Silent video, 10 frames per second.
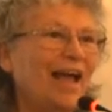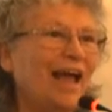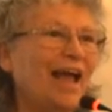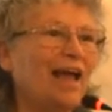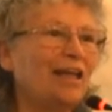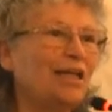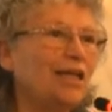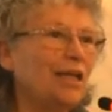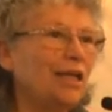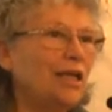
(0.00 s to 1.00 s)
And
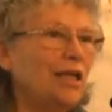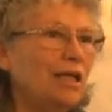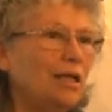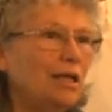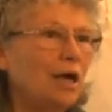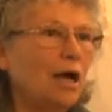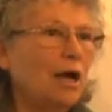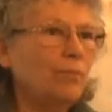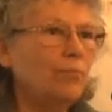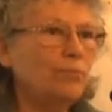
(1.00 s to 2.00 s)
he
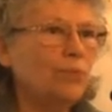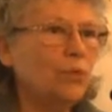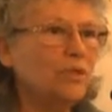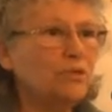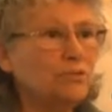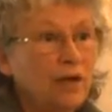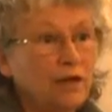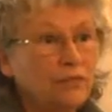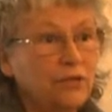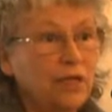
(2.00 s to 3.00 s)
was
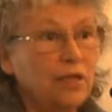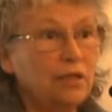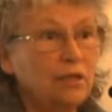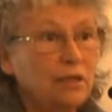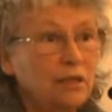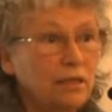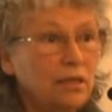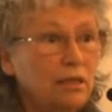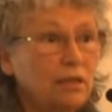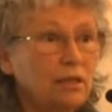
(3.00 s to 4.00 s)
involved in
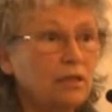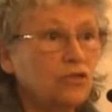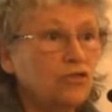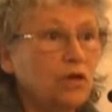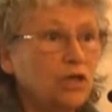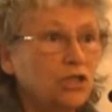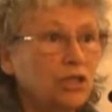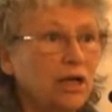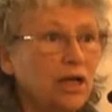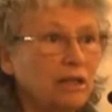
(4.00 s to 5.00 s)
the
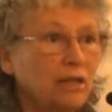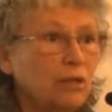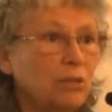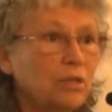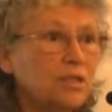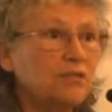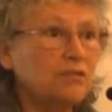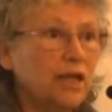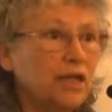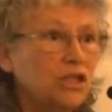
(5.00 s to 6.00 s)
construction, I think it was of
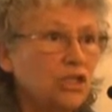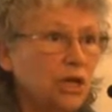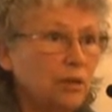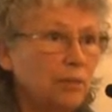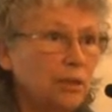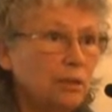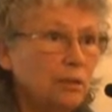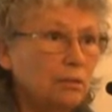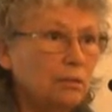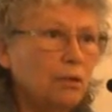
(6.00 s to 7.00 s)
Yeni Cami,
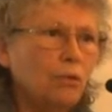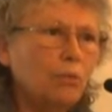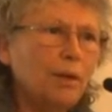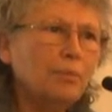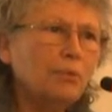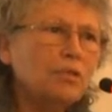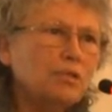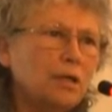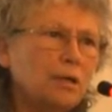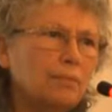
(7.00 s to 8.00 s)
or maybe it
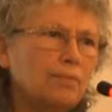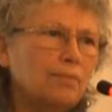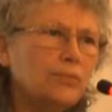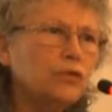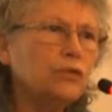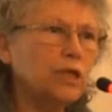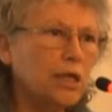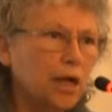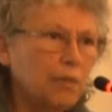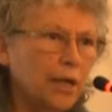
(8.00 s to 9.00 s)
was Sultan
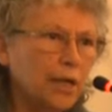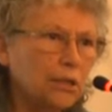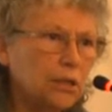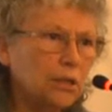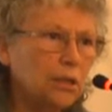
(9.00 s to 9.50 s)
Ahmet.